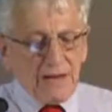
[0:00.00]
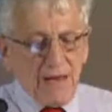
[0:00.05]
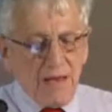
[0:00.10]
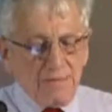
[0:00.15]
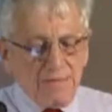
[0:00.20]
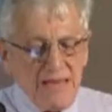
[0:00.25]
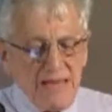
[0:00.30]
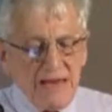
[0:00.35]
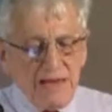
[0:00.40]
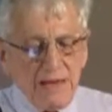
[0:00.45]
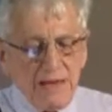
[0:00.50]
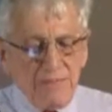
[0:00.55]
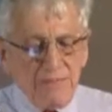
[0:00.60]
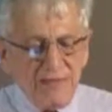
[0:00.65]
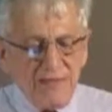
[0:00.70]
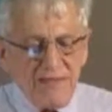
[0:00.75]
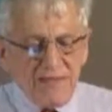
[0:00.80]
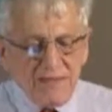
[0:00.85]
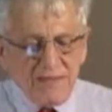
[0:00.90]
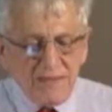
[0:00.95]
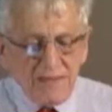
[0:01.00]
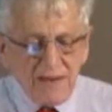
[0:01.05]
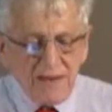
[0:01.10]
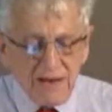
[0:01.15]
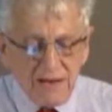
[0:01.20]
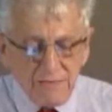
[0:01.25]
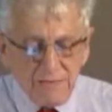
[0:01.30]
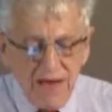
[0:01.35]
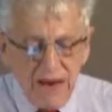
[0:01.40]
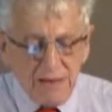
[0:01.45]
medium density
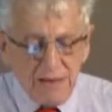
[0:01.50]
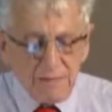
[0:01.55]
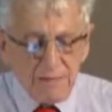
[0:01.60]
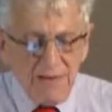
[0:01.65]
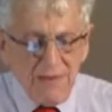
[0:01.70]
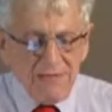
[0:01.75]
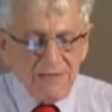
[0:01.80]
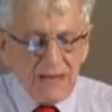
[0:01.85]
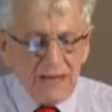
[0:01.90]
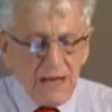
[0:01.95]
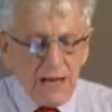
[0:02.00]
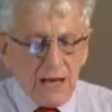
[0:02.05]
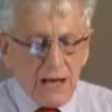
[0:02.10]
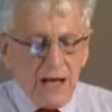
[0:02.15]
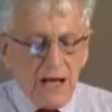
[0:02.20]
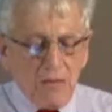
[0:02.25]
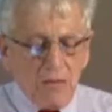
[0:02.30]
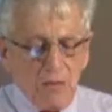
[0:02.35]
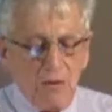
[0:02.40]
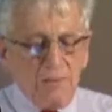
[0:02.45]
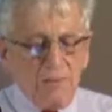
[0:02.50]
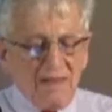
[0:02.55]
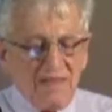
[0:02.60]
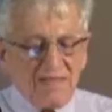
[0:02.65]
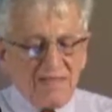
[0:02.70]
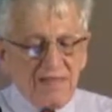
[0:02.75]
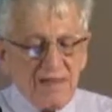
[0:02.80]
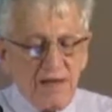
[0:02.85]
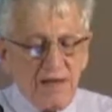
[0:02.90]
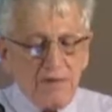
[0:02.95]
development will be
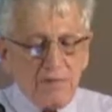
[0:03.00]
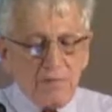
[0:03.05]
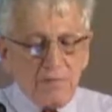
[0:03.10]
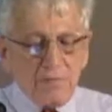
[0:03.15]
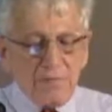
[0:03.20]
served